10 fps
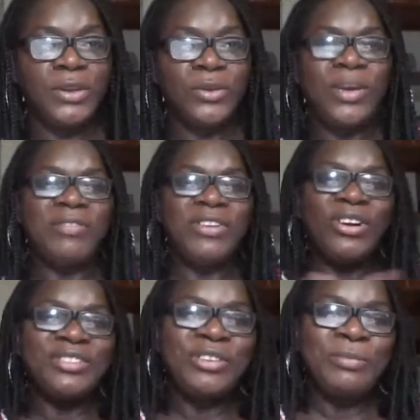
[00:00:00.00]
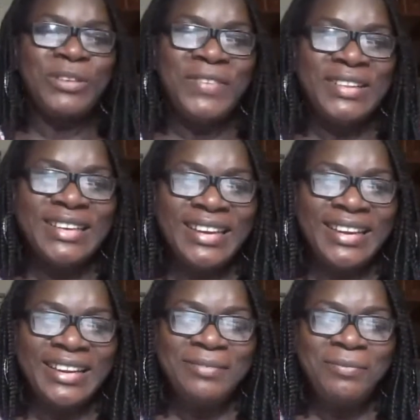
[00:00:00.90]
we have done our scripture for the
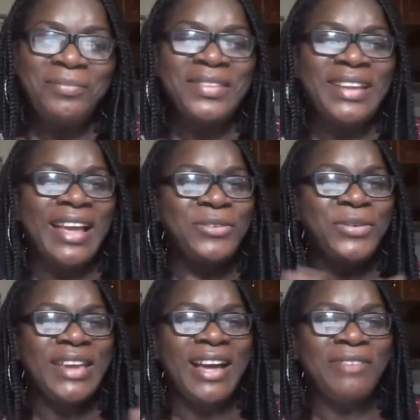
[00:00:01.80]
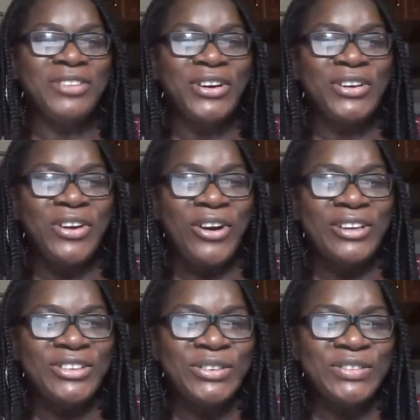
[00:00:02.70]
day. and we have done
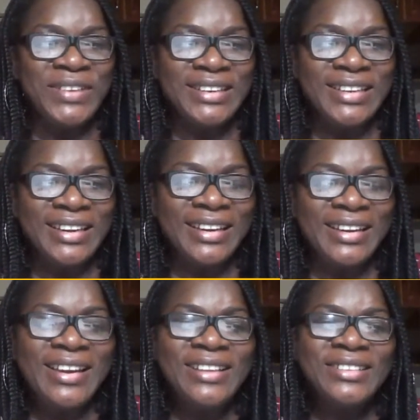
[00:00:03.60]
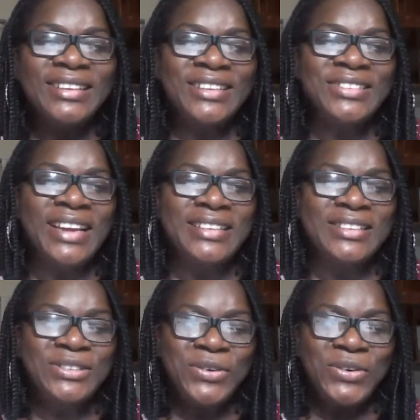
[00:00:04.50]
our news for the day. So let us get
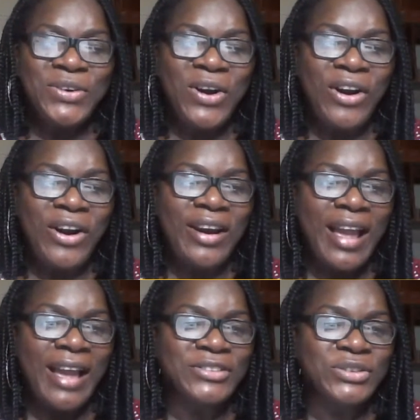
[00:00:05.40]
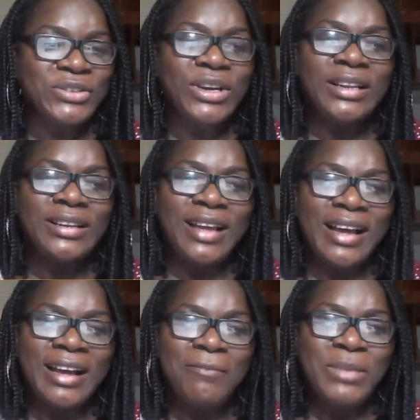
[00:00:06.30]
into our actual
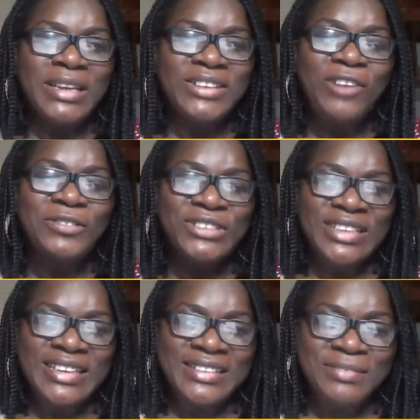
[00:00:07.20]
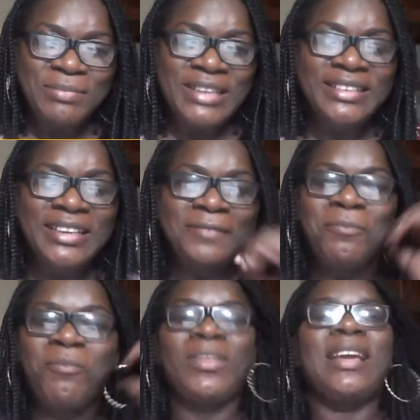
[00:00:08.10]
meat of today's
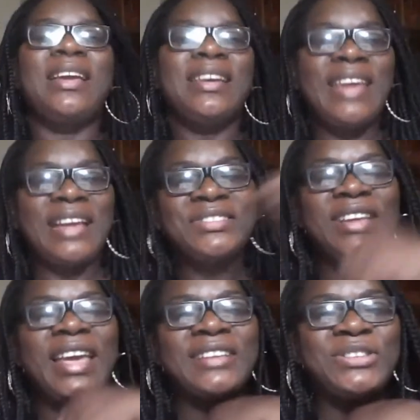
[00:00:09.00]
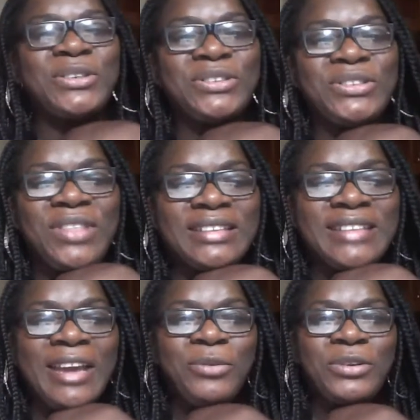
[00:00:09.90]
meeting. Yesterday, I told you
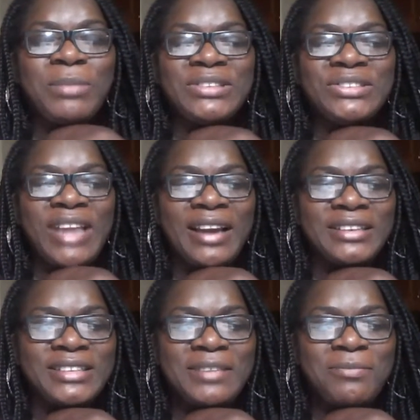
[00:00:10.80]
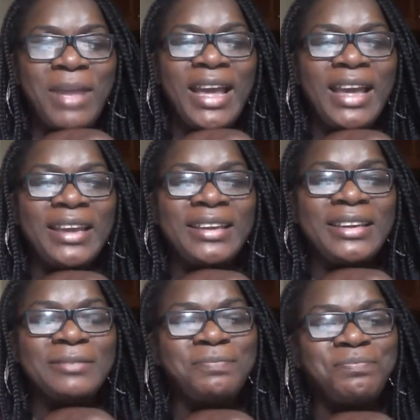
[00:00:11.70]
that I would be starting
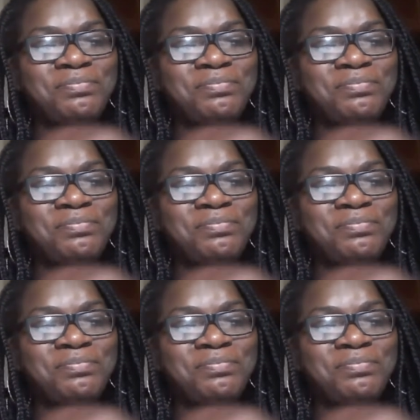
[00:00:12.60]
my